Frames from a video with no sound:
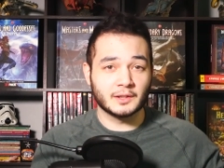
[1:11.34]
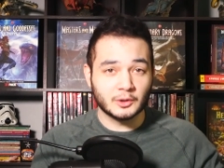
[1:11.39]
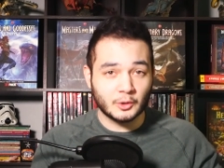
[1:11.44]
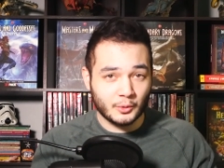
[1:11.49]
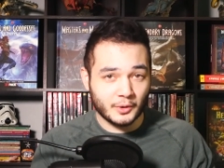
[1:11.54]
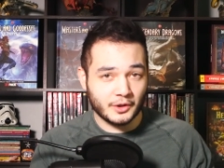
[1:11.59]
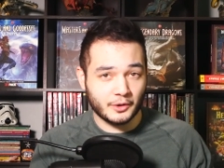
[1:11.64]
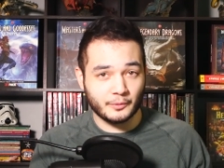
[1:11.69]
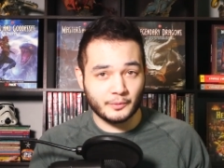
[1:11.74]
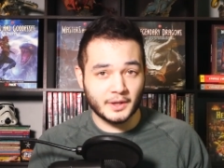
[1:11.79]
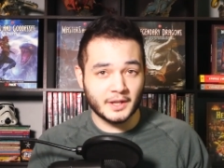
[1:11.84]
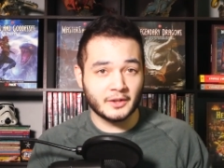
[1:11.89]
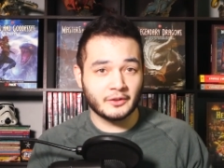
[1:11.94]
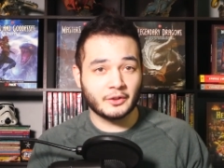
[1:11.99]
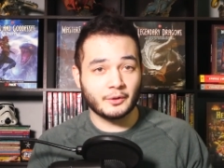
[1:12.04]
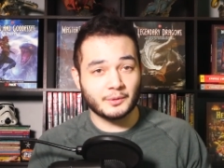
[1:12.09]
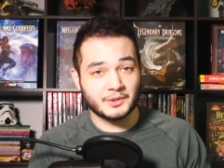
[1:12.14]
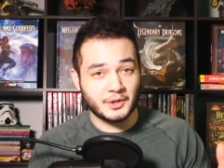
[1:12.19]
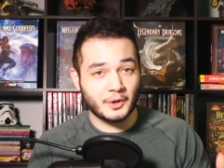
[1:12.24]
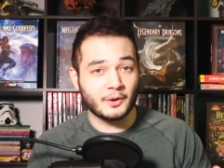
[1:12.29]
Lord of the Rings
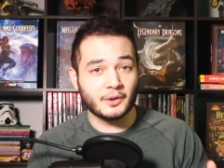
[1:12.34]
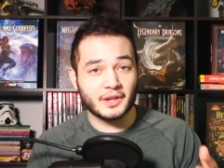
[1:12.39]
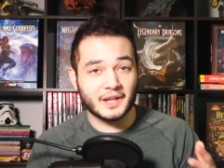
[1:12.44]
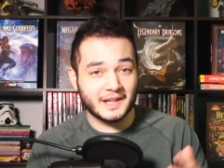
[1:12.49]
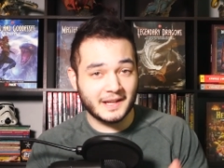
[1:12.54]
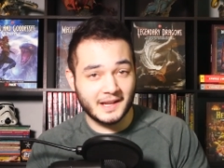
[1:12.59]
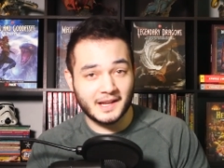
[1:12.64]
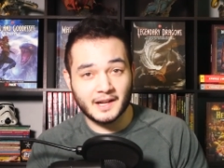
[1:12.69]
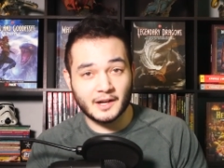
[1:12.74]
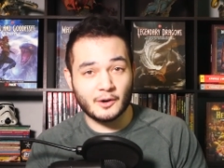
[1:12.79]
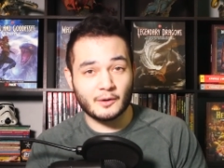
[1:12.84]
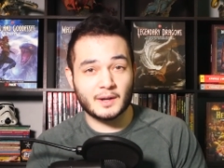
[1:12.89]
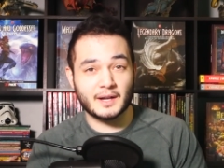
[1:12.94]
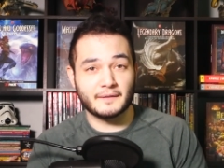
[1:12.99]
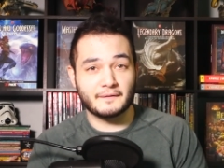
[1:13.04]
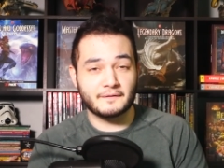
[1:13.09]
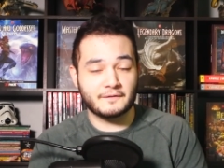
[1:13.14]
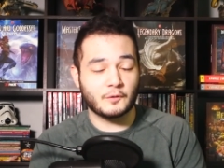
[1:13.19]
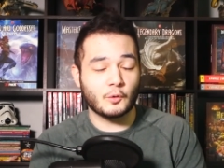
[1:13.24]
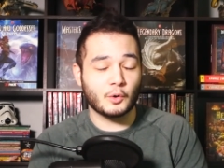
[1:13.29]
The Return of the King
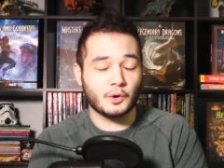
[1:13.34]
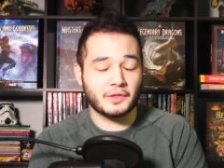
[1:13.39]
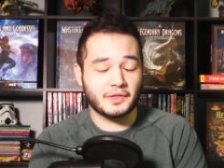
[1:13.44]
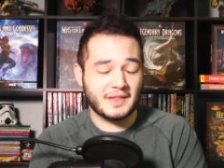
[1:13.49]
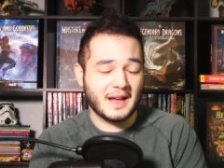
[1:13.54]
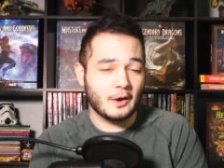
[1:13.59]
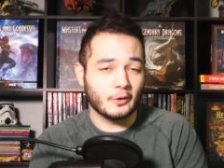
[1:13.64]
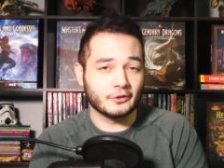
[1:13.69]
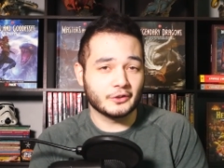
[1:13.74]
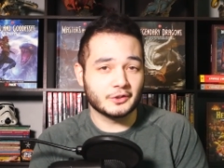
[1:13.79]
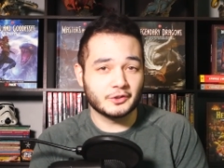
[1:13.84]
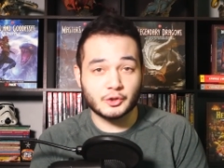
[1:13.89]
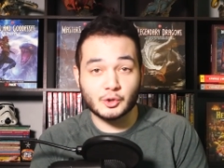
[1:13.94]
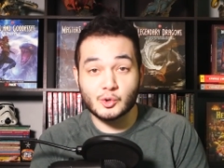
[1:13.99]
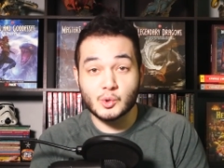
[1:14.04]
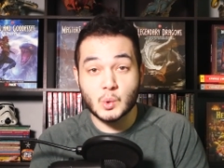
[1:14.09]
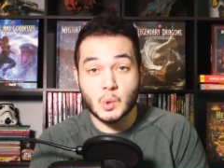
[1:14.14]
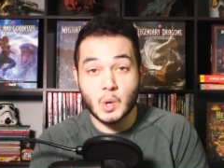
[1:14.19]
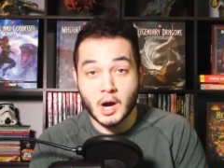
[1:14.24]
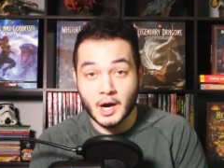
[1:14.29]
around
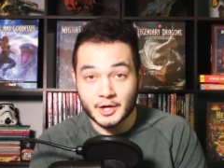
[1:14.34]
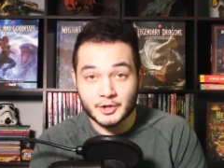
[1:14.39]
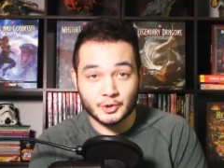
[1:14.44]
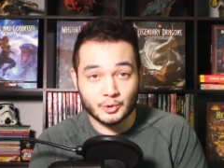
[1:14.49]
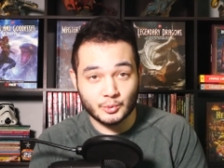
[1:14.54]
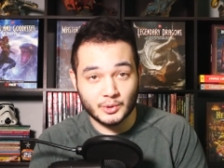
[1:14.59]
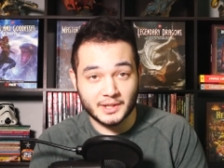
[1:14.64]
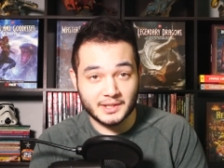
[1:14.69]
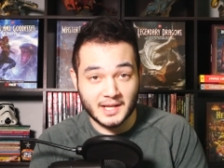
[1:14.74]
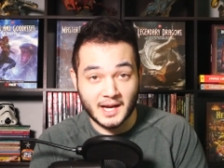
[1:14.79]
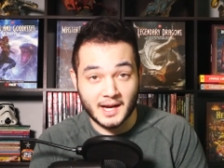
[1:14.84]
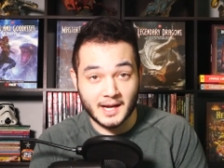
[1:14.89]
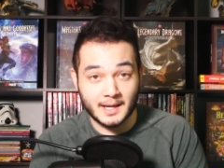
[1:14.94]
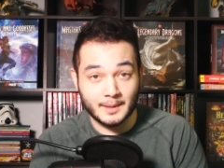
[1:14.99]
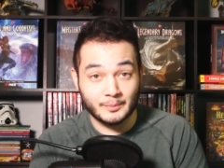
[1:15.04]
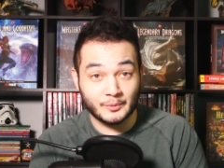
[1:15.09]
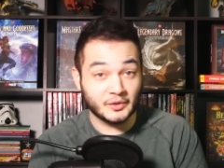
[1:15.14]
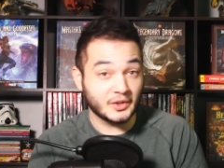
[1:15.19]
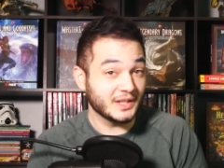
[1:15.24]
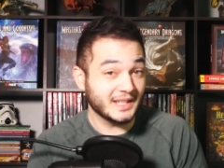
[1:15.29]
4,200
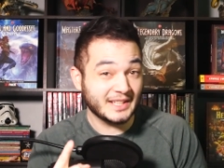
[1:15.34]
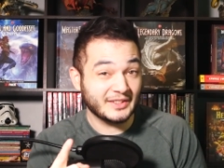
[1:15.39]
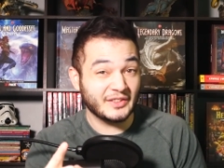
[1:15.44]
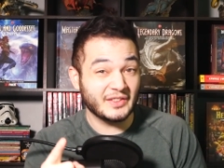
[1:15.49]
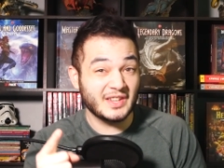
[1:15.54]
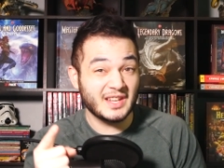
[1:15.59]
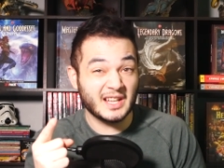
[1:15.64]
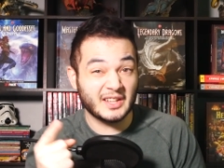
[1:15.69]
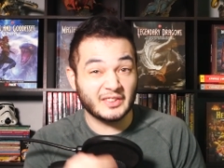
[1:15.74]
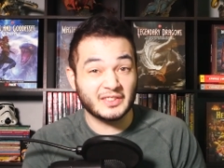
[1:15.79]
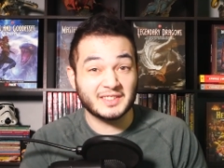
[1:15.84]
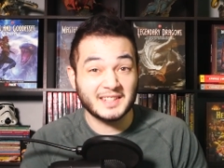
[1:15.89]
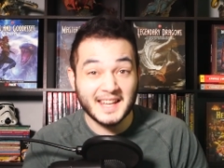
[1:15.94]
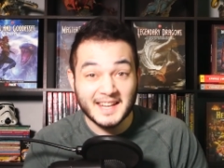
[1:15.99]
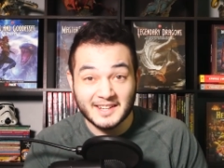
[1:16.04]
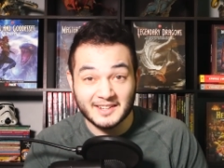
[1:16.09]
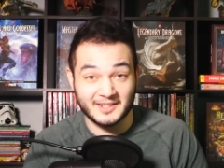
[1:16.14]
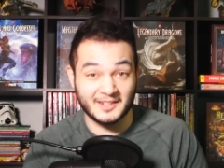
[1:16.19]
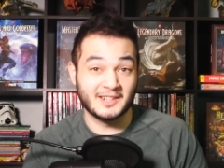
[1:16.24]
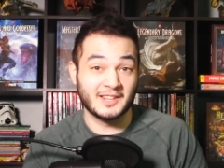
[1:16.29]
times, and that's the
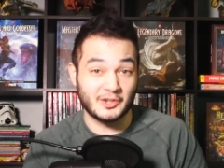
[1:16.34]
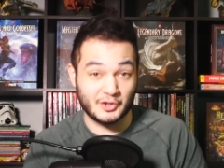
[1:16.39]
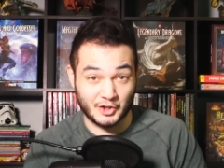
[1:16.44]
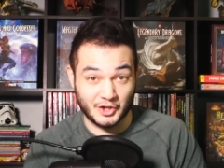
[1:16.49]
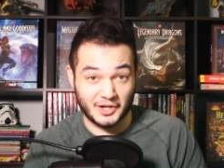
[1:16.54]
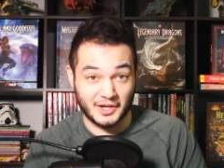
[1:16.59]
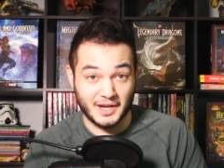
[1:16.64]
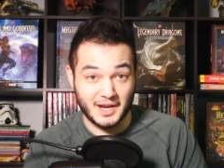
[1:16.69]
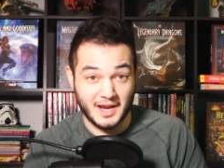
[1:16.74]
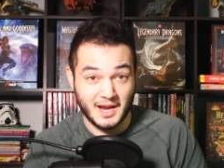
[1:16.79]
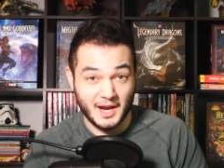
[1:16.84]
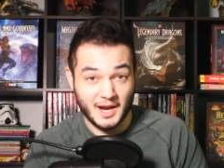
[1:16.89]
extended edition.